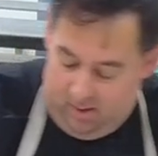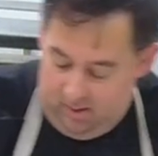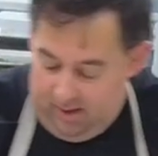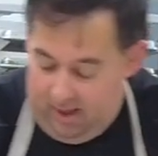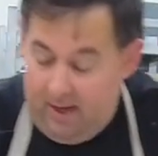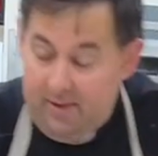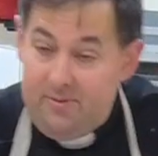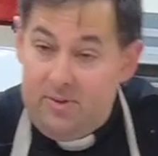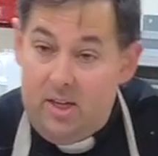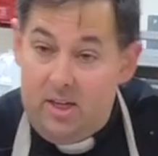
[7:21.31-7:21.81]

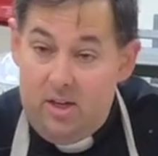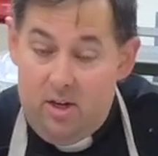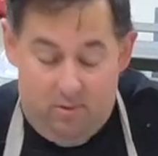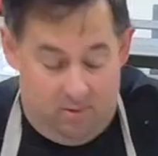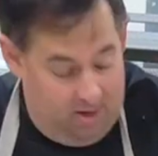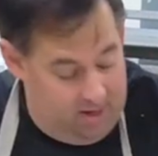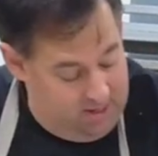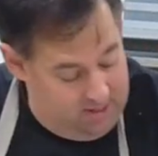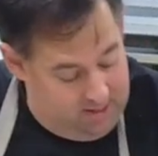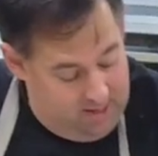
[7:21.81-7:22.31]
left and your
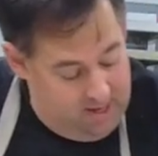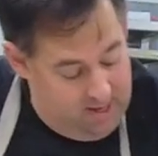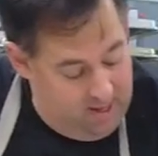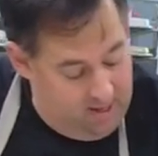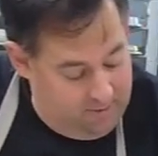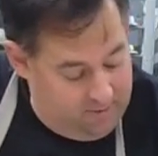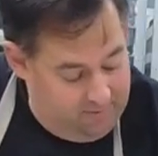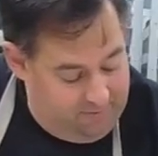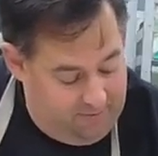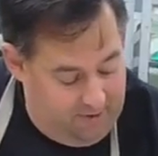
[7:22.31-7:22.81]

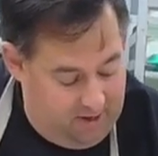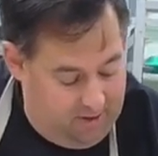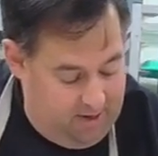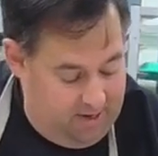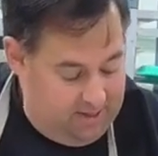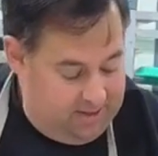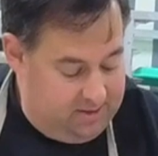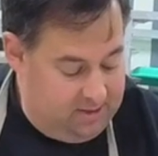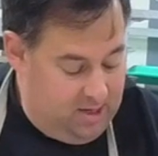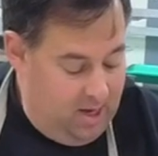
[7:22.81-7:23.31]
right, the far
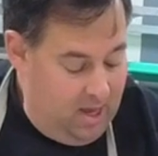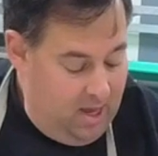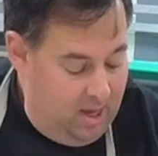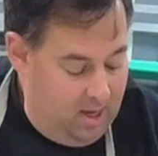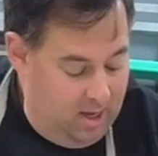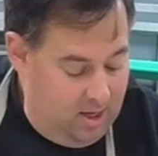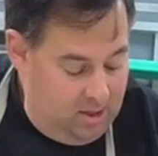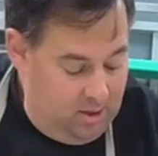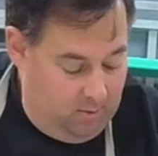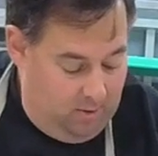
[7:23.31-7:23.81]
ends,
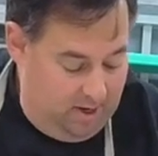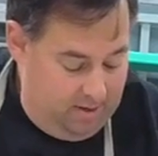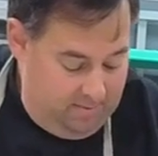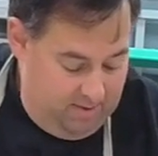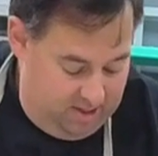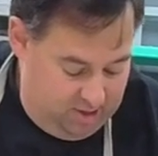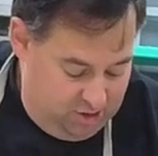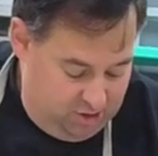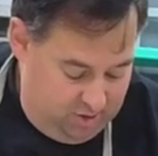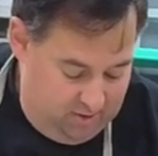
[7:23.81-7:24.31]
you want to
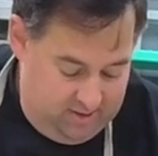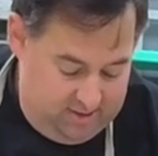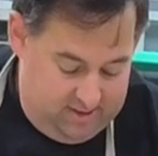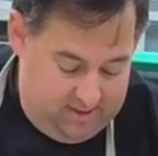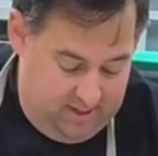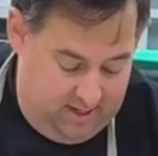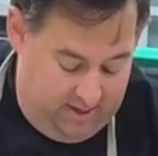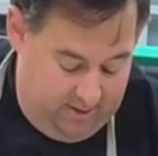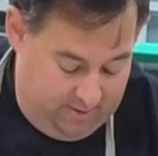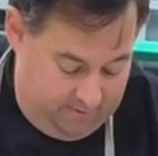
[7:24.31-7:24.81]
make sure
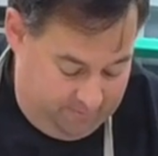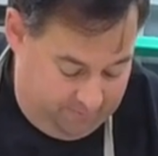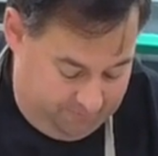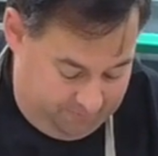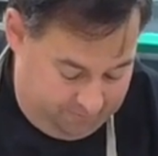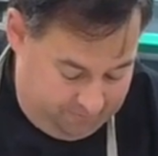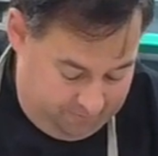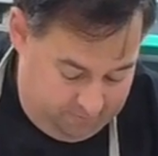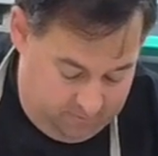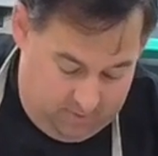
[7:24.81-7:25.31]
it's there.
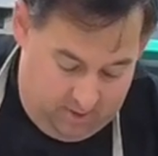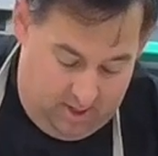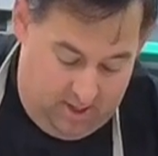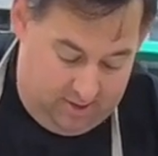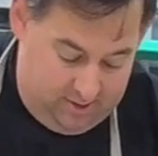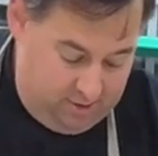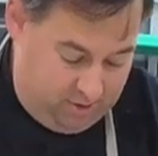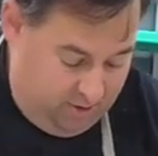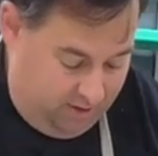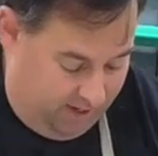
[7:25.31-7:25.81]

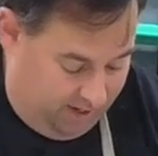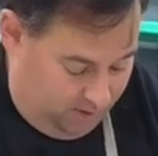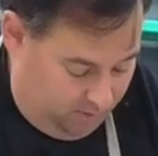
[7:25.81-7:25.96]
And so now